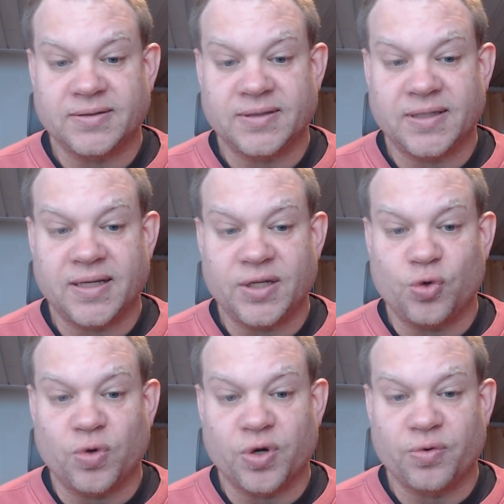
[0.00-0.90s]
and you
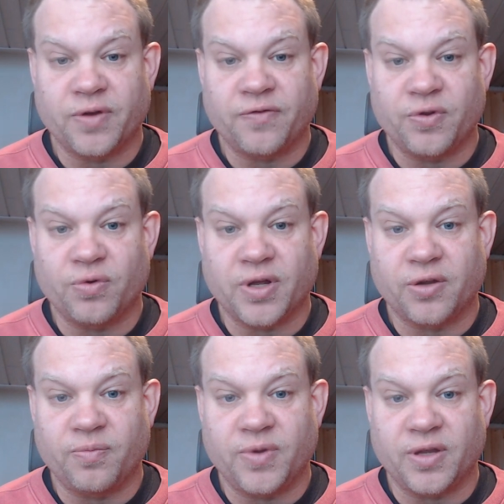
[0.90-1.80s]
wonder if you and I could be a good